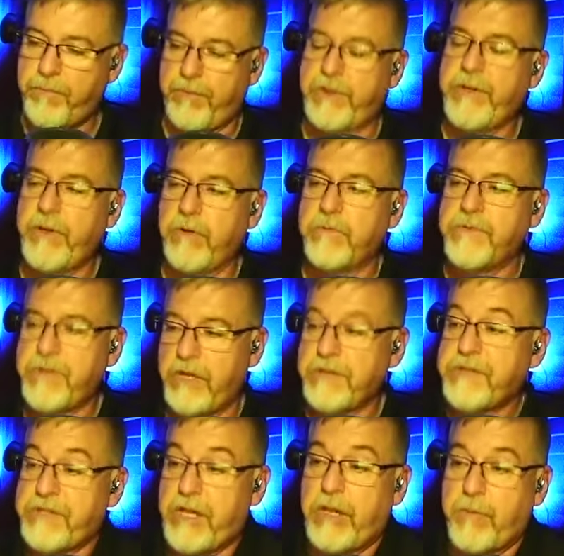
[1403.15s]
you know a
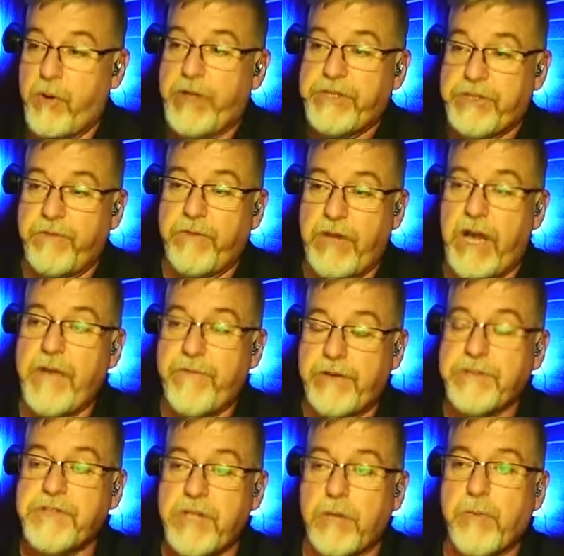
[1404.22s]
celebration of life and
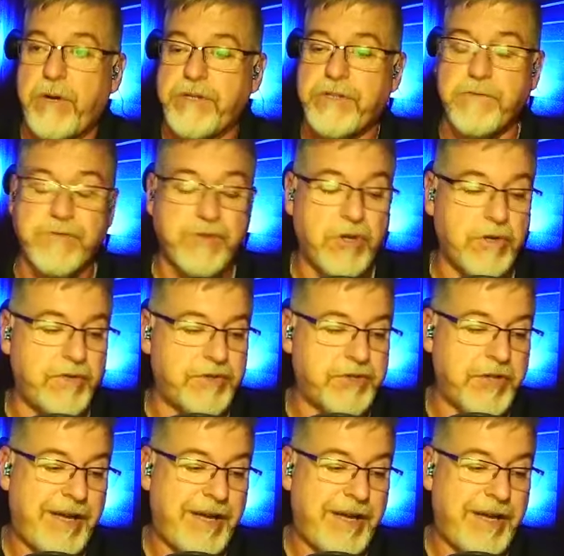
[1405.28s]
a celebration of service